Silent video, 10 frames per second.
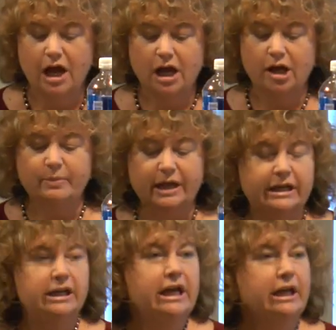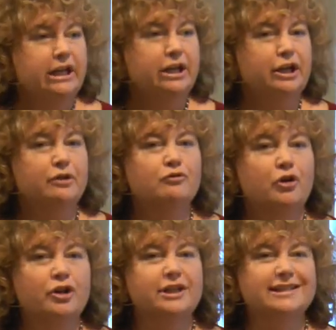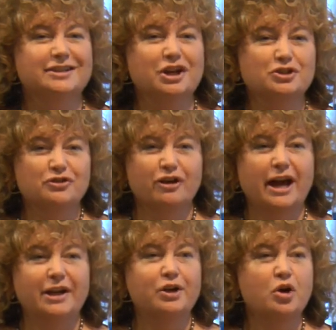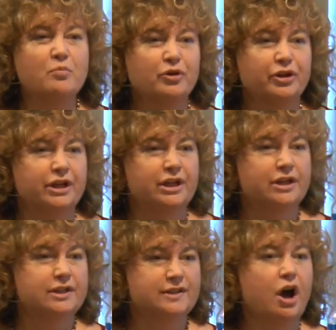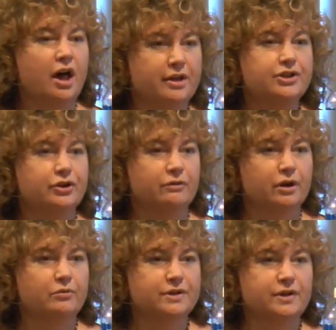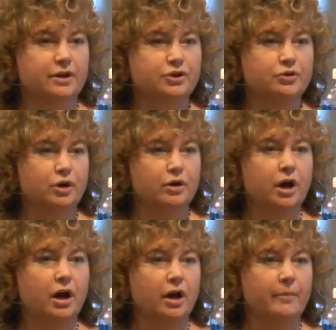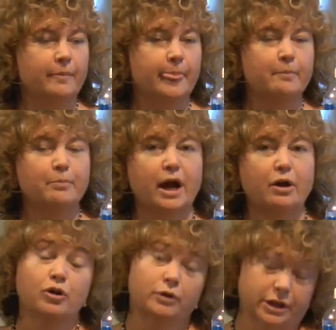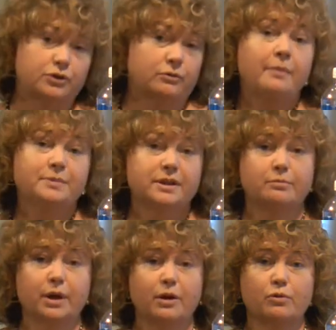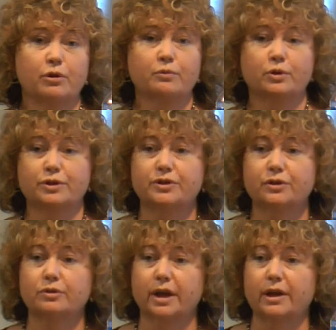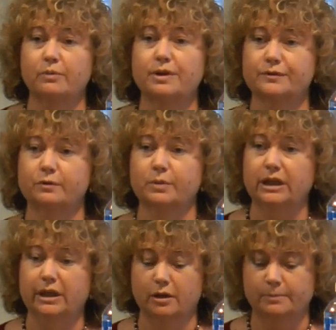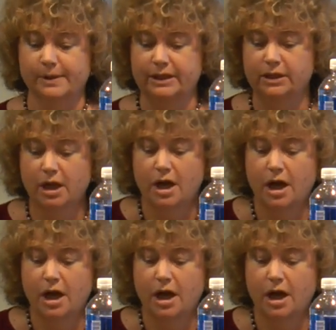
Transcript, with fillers: um, and he enrolled as an undergrad at Oberlin, and his college career was cut short um, by, or interrupted by World War II, like it was for many young men.